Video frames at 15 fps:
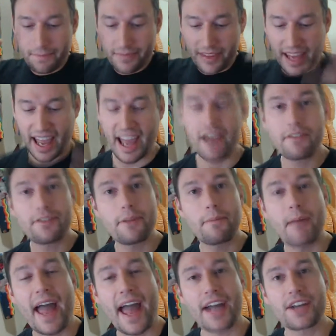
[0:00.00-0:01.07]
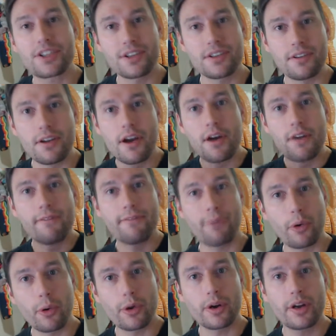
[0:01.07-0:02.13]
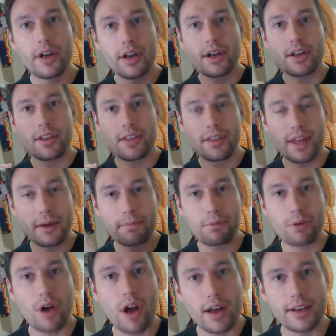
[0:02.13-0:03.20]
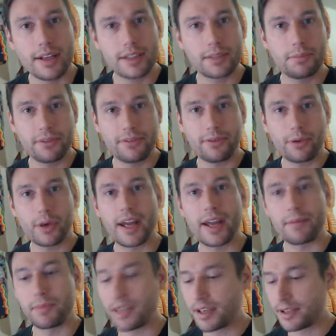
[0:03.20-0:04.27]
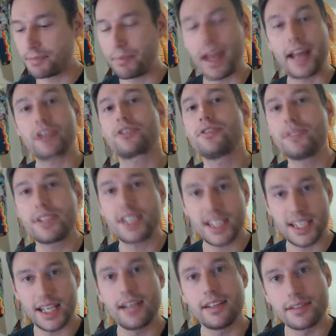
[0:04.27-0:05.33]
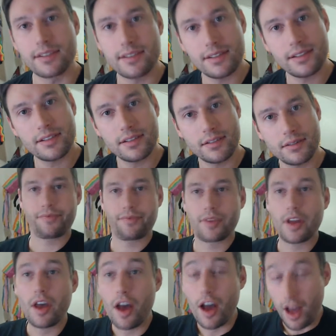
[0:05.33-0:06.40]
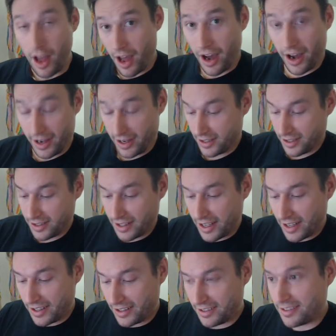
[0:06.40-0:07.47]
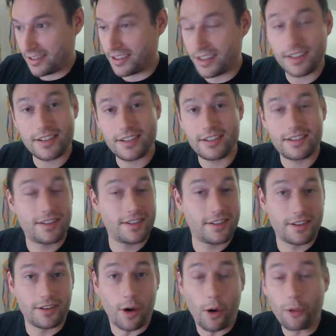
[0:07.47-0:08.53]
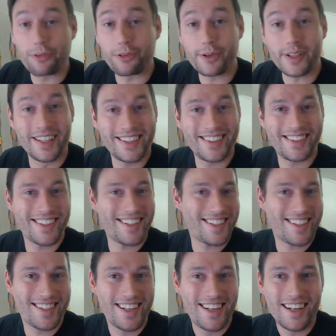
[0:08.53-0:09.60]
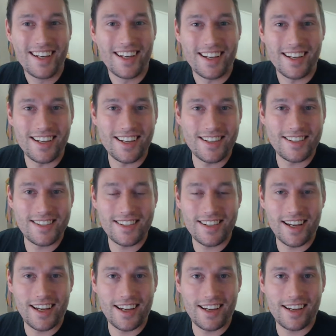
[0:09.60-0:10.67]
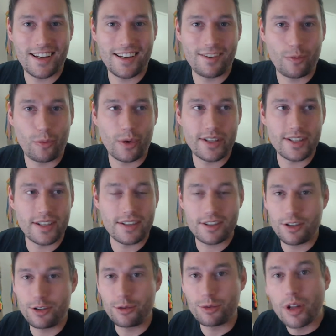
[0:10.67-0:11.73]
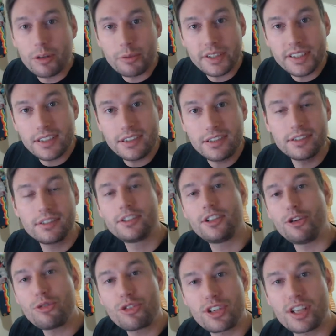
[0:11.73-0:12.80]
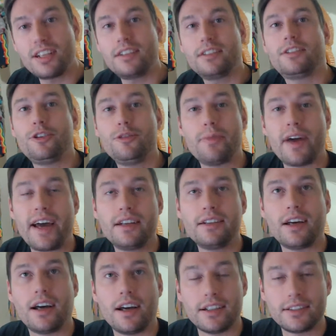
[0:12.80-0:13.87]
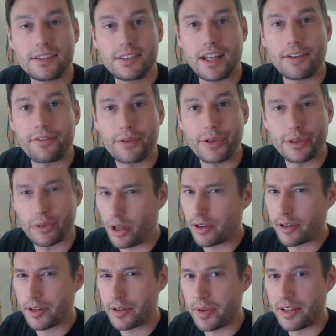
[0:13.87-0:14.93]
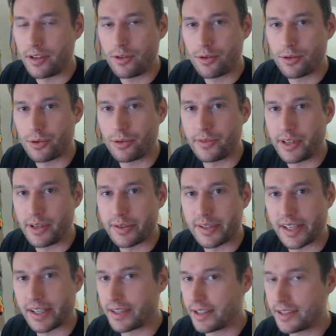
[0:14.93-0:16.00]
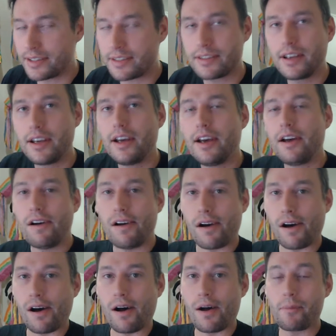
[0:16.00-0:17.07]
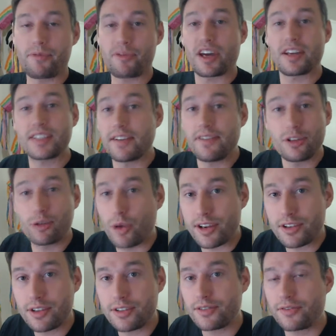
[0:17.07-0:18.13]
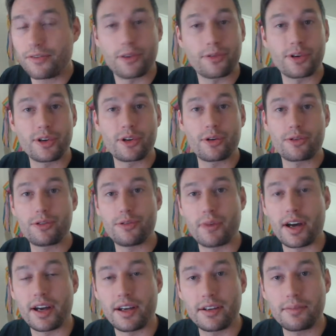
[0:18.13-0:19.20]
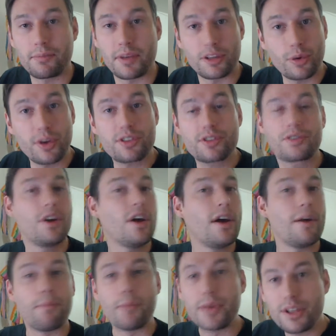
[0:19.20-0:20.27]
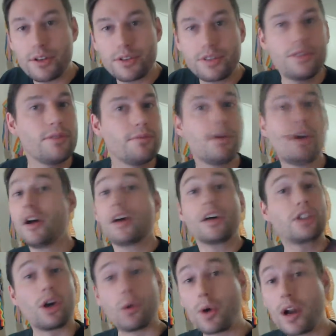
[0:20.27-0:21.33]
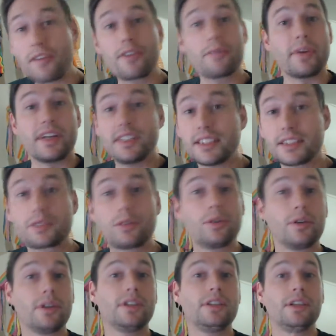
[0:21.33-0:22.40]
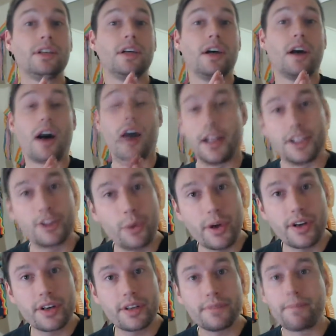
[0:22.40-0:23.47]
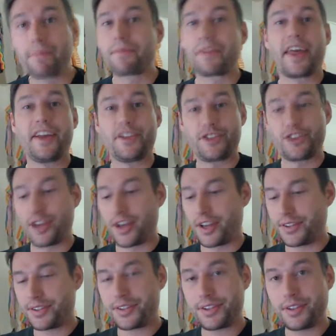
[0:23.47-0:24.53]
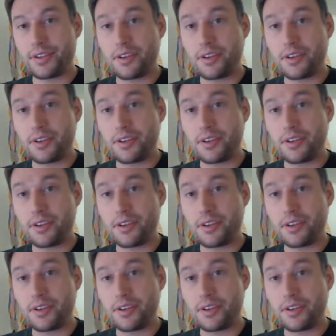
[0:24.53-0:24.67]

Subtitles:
have the passion for that product beforehand, because passion sells. And this, hopefully this is wasn't too long-winded, too shitty, too bad. It's definitely longer than my usual videos like this. If you guys have any questions, feel free to go to my Twitch, my YouTube, go wherever, my Discord, Twitter, and just